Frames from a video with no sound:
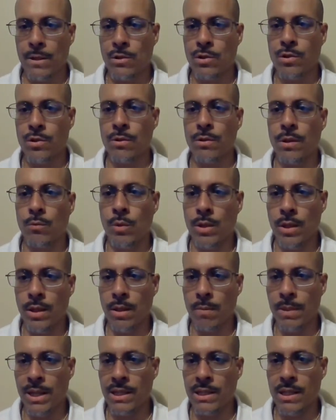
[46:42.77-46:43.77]
Certainly one of
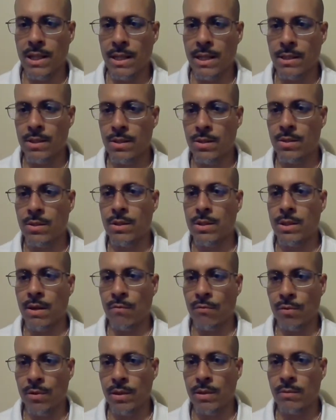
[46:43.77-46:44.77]
the best lessons,
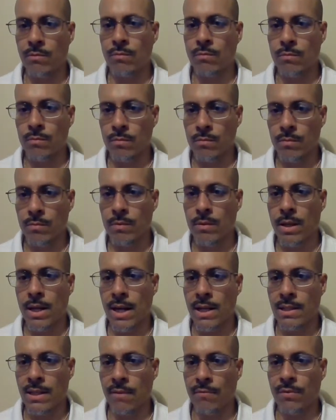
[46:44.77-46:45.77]
definitely.
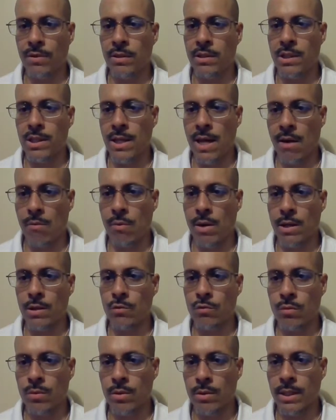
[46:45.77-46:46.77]
I definitely see that,
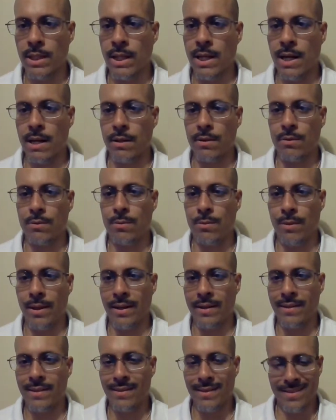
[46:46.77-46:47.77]
wise ruler. Get out of the
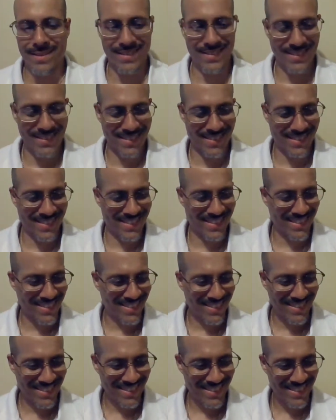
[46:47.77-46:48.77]
way. Get
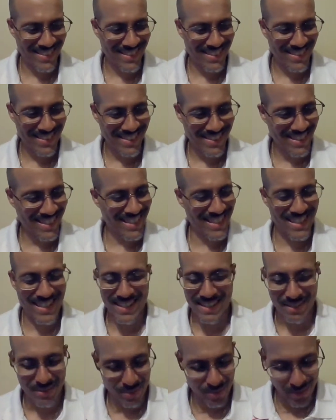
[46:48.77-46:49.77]

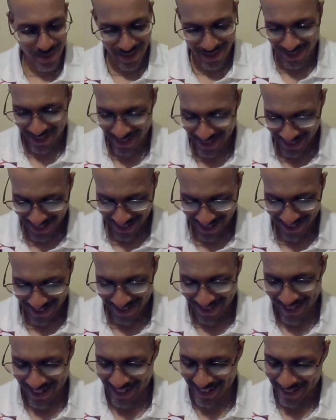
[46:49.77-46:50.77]
out of the way,
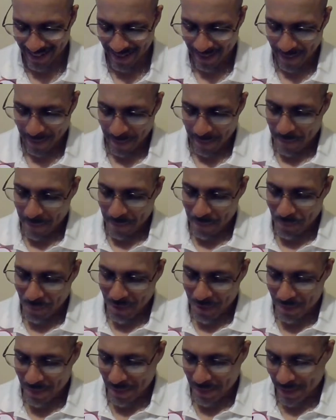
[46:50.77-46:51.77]
right?
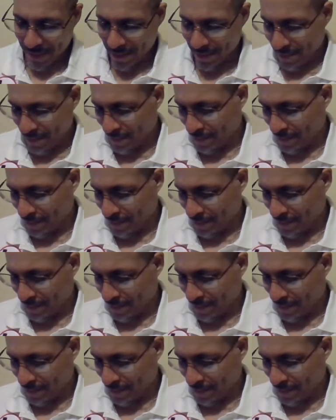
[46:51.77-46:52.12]
But